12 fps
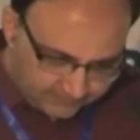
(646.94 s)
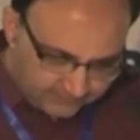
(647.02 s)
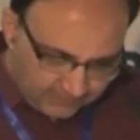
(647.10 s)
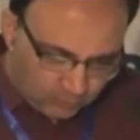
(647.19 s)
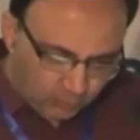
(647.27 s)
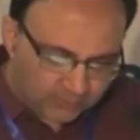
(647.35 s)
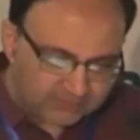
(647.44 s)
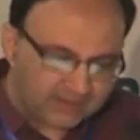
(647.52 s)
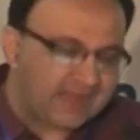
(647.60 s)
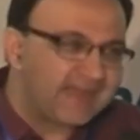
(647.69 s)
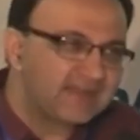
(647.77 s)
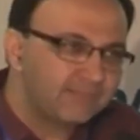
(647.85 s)
it was a
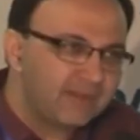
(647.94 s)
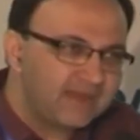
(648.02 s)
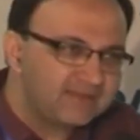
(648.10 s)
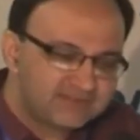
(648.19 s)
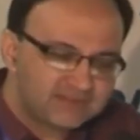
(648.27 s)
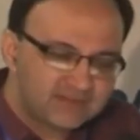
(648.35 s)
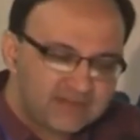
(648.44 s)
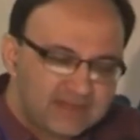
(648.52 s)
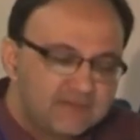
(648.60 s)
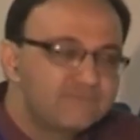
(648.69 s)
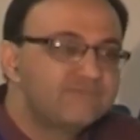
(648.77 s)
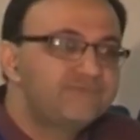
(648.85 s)
randomized
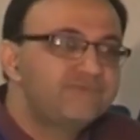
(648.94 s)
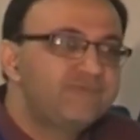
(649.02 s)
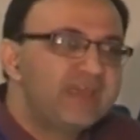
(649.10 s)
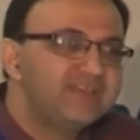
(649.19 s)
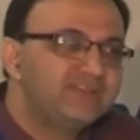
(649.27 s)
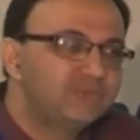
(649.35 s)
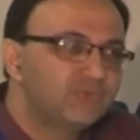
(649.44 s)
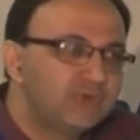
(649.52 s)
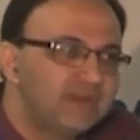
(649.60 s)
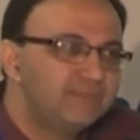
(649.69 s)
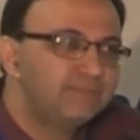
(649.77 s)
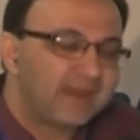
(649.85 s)
phase
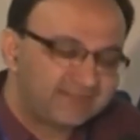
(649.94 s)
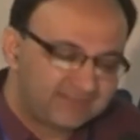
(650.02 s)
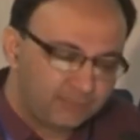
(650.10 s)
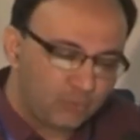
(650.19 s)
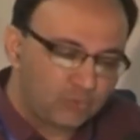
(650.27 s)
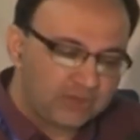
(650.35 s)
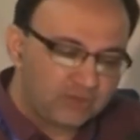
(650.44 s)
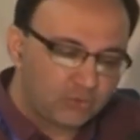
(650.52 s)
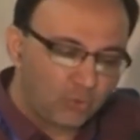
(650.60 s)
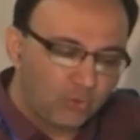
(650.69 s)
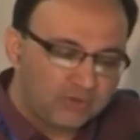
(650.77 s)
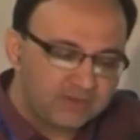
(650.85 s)
3 placebo
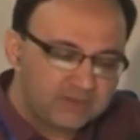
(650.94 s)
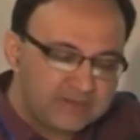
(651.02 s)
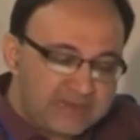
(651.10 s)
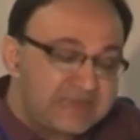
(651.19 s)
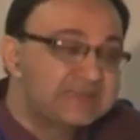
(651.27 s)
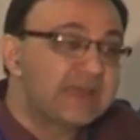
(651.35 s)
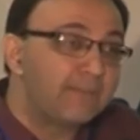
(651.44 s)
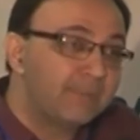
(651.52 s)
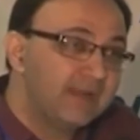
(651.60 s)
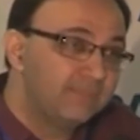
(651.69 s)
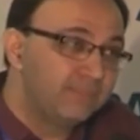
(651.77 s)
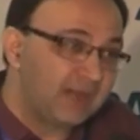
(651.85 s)
controlled
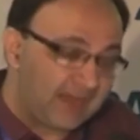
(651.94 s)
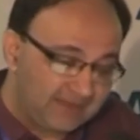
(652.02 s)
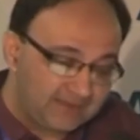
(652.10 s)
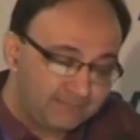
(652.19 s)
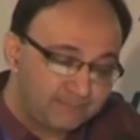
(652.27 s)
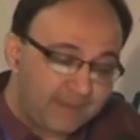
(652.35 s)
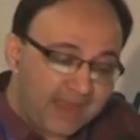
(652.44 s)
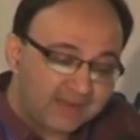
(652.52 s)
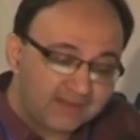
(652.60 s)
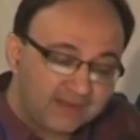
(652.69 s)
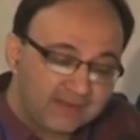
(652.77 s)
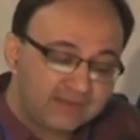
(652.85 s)
double blind
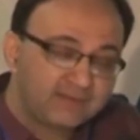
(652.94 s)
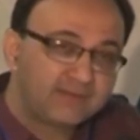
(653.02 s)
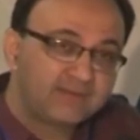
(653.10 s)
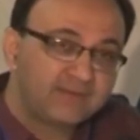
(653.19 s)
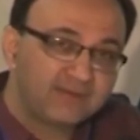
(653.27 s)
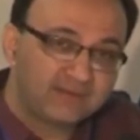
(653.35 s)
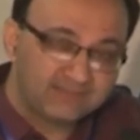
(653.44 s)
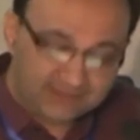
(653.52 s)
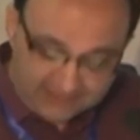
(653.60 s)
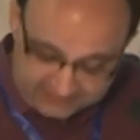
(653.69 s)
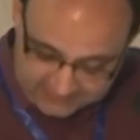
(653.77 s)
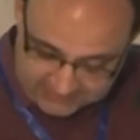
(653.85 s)
parallel
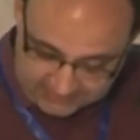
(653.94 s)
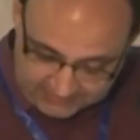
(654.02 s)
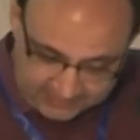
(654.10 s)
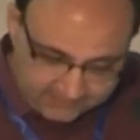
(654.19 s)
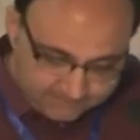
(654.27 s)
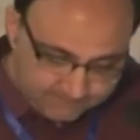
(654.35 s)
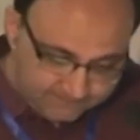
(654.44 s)
design study